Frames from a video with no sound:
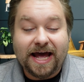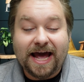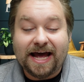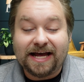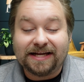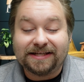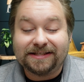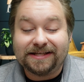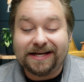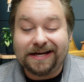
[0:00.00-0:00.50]

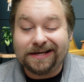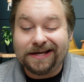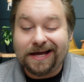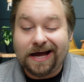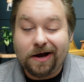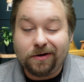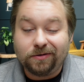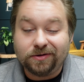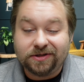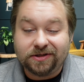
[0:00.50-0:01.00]
asked a
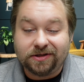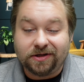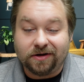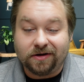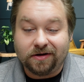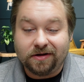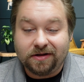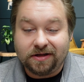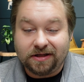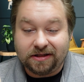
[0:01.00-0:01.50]

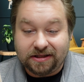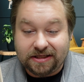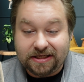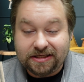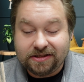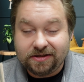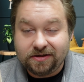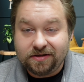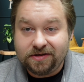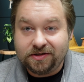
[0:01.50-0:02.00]
counselor, the
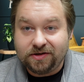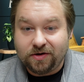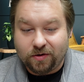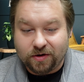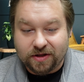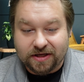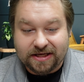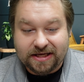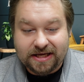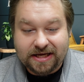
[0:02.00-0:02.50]
lizards
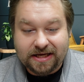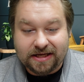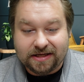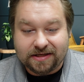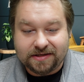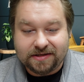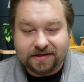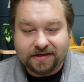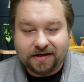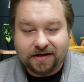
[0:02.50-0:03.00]
or the
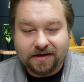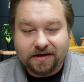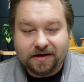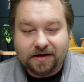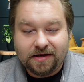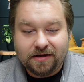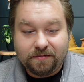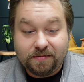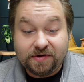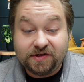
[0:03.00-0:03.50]
kids?
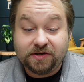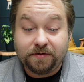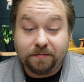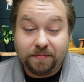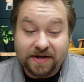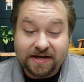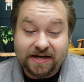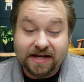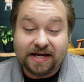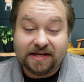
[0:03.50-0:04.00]
Mr.
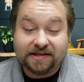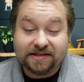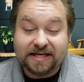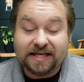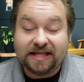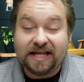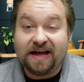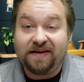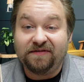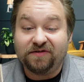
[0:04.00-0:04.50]

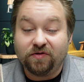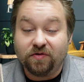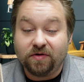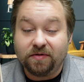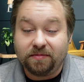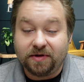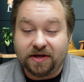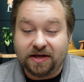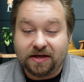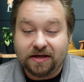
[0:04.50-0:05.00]
Pendanski laughed
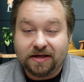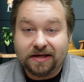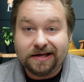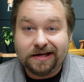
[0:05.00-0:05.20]
grimly.